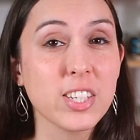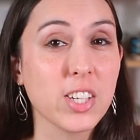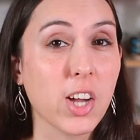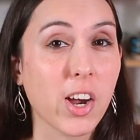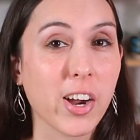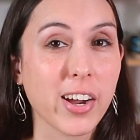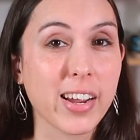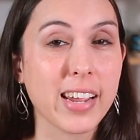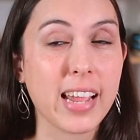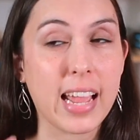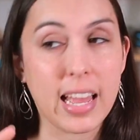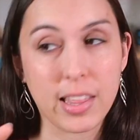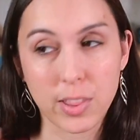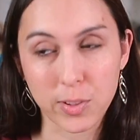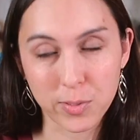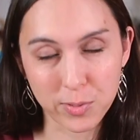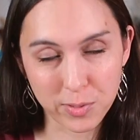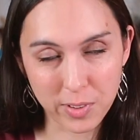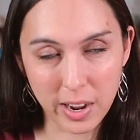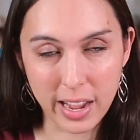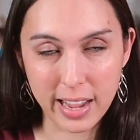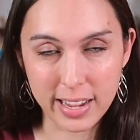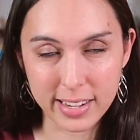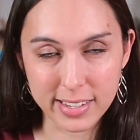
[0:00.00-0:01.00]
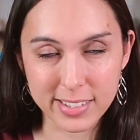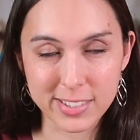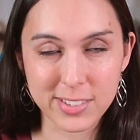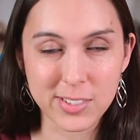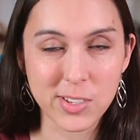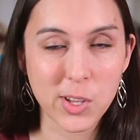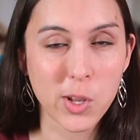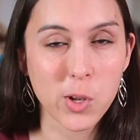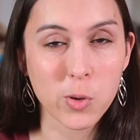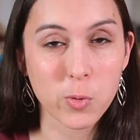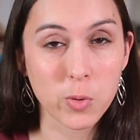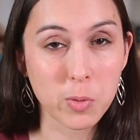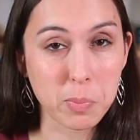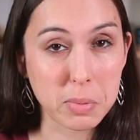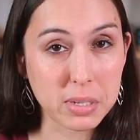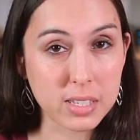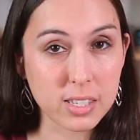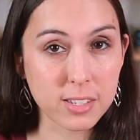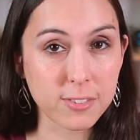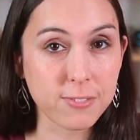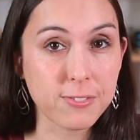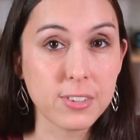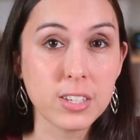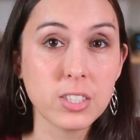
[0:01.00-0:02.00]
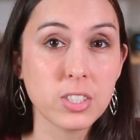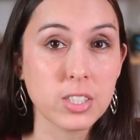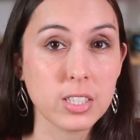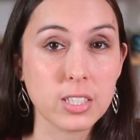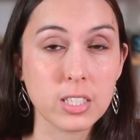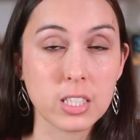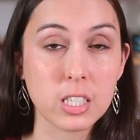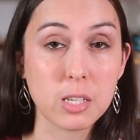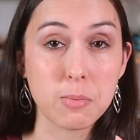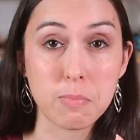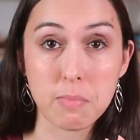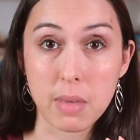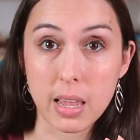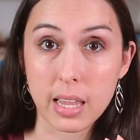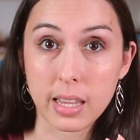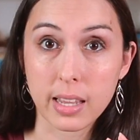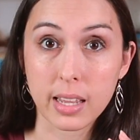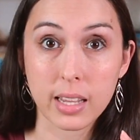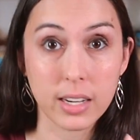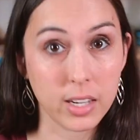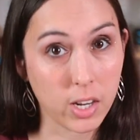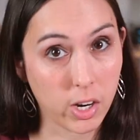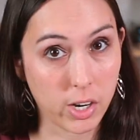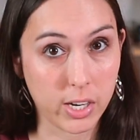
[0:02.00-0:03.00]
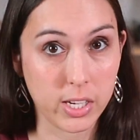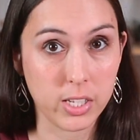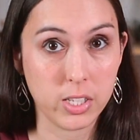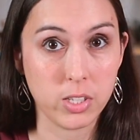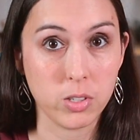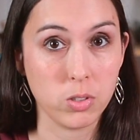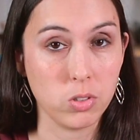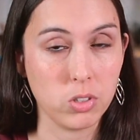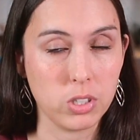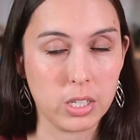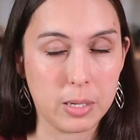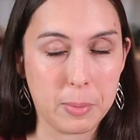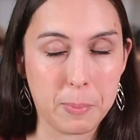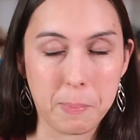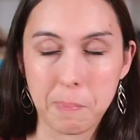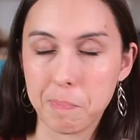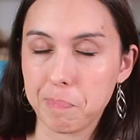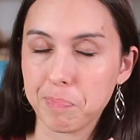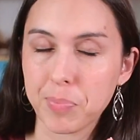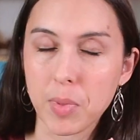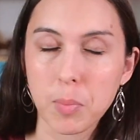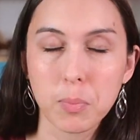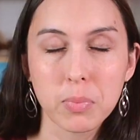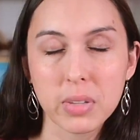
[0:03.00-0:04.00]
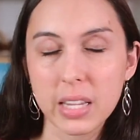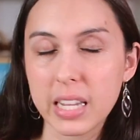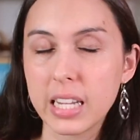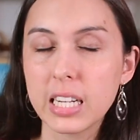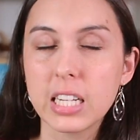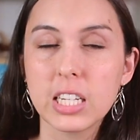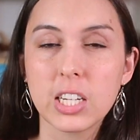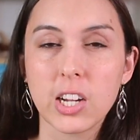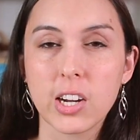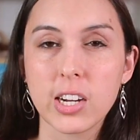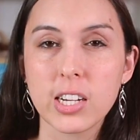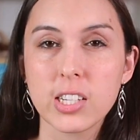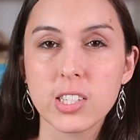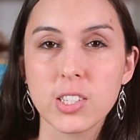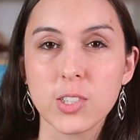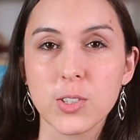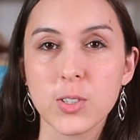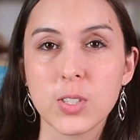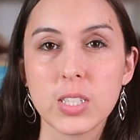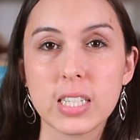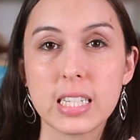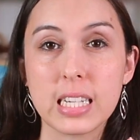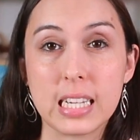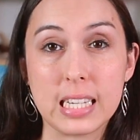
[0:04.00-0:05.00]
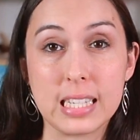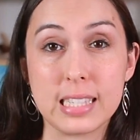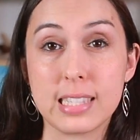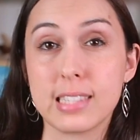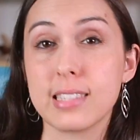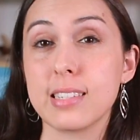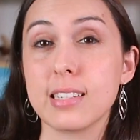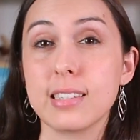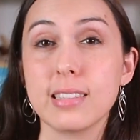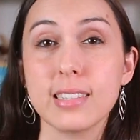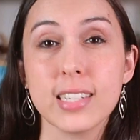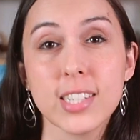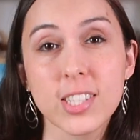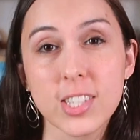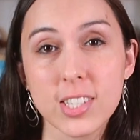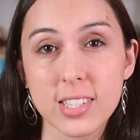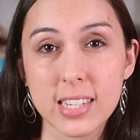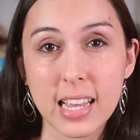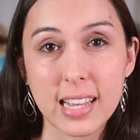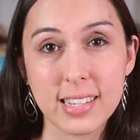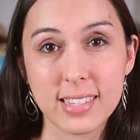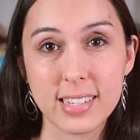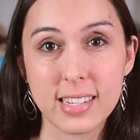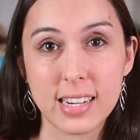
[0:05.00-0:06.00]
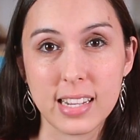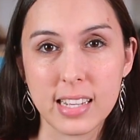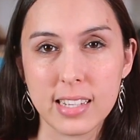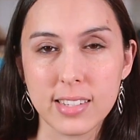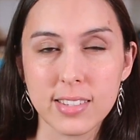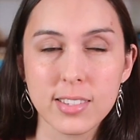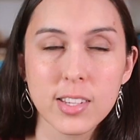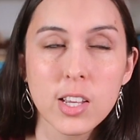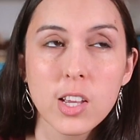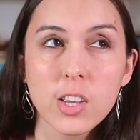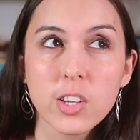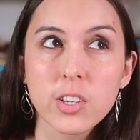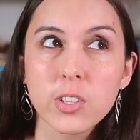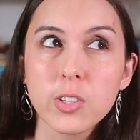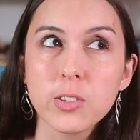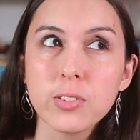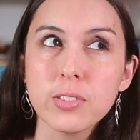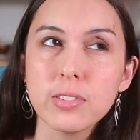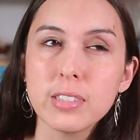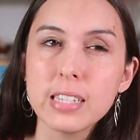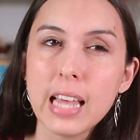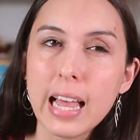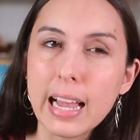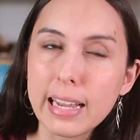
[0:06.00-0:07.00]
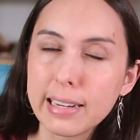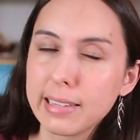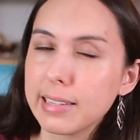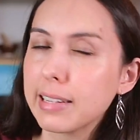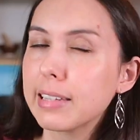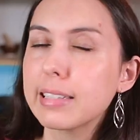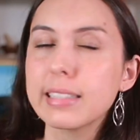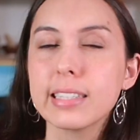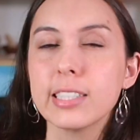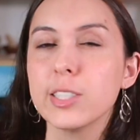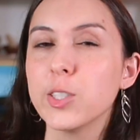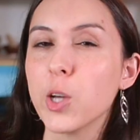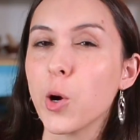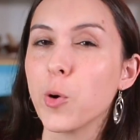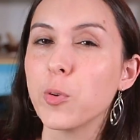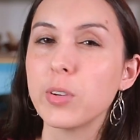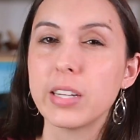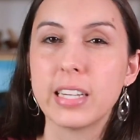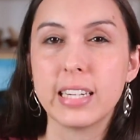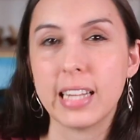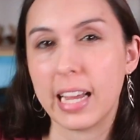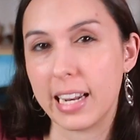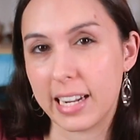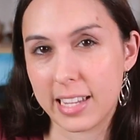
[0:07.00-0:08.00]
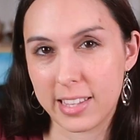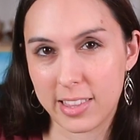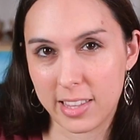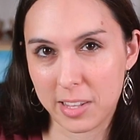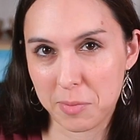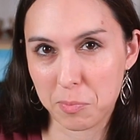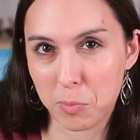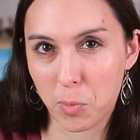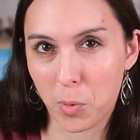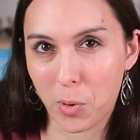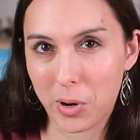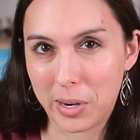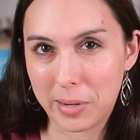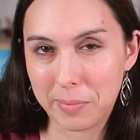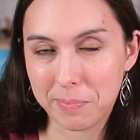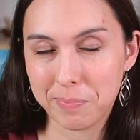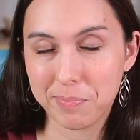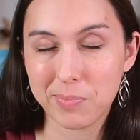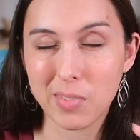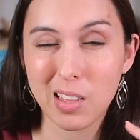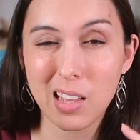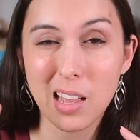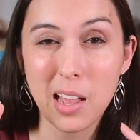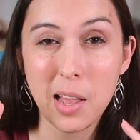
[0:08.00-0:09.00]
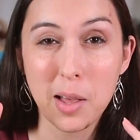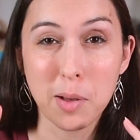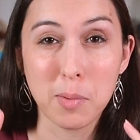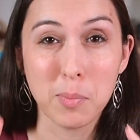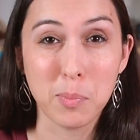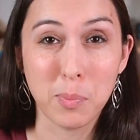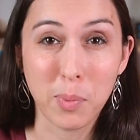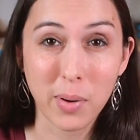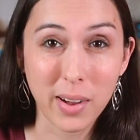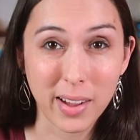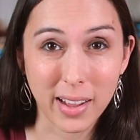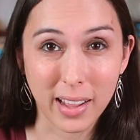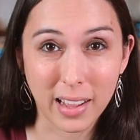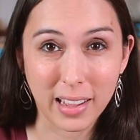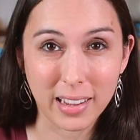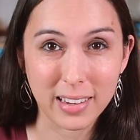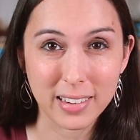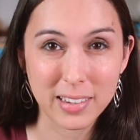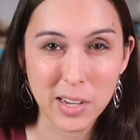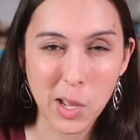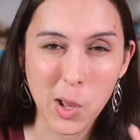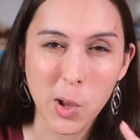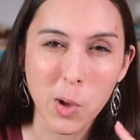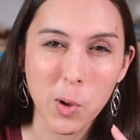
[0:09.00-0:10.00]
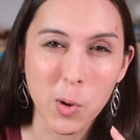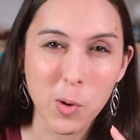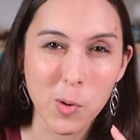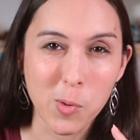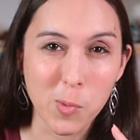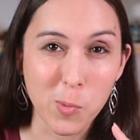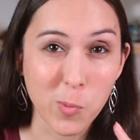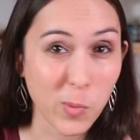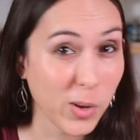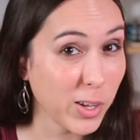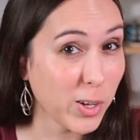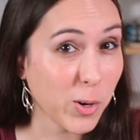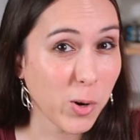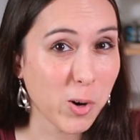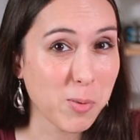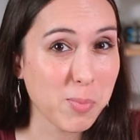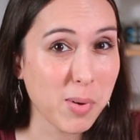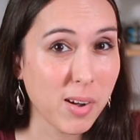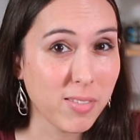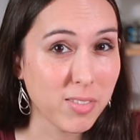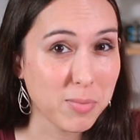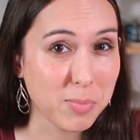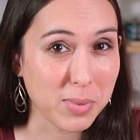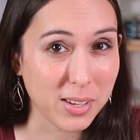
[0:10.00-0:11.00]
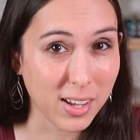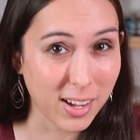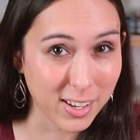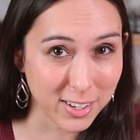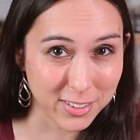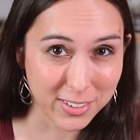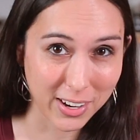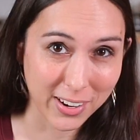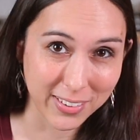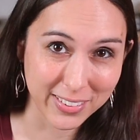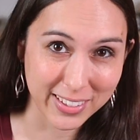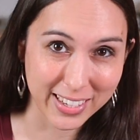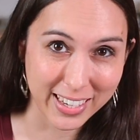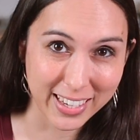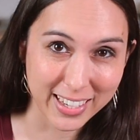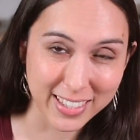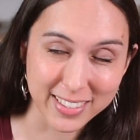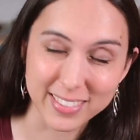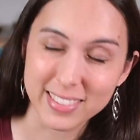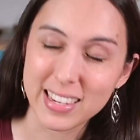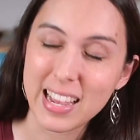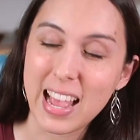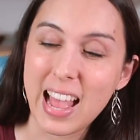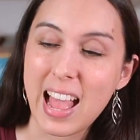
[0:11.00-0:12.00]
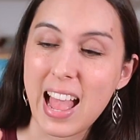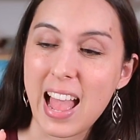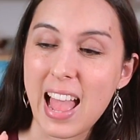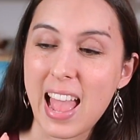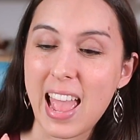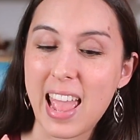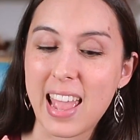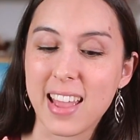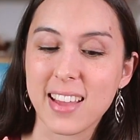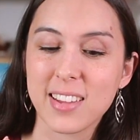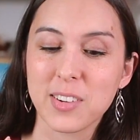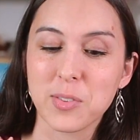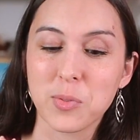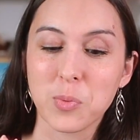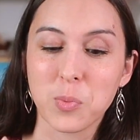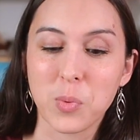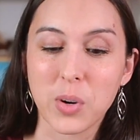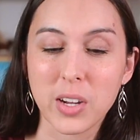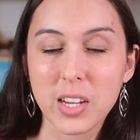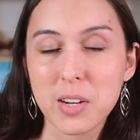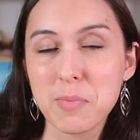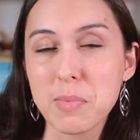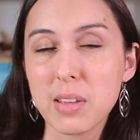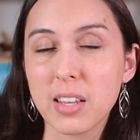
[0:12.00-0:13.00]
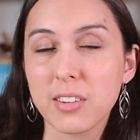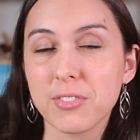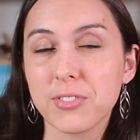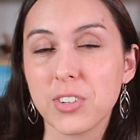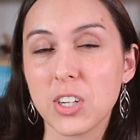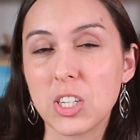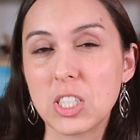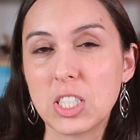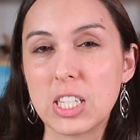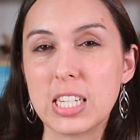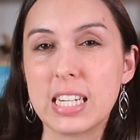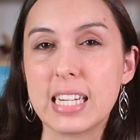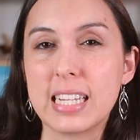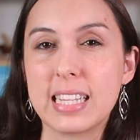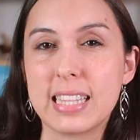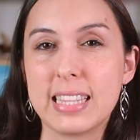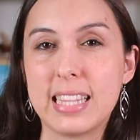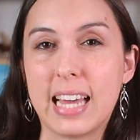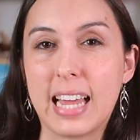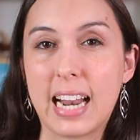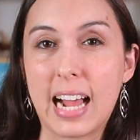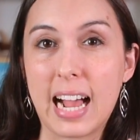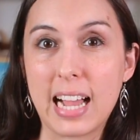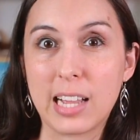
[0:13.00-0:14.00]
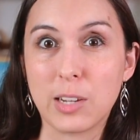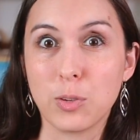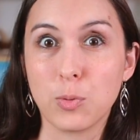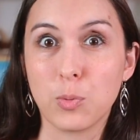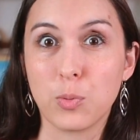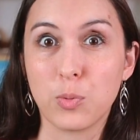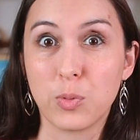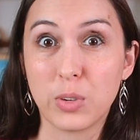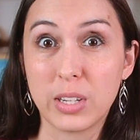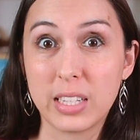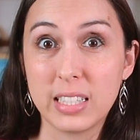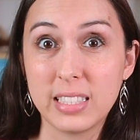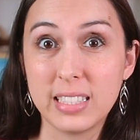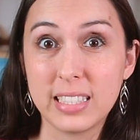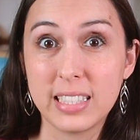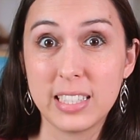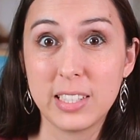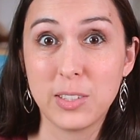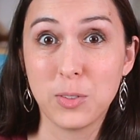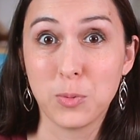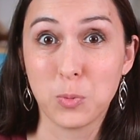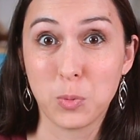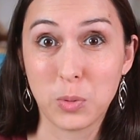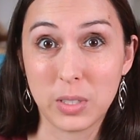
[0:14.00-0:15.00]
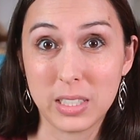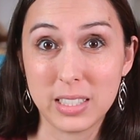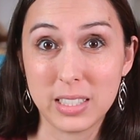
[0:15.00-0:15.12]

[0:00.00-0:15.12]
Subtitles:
Inari and the rice would be sufficient to make Inari sushi. Plain Inari sushi, it's delicious as it is. You technically don't need anything more, but we go above and beyond around here. And we're gonna make a version that I really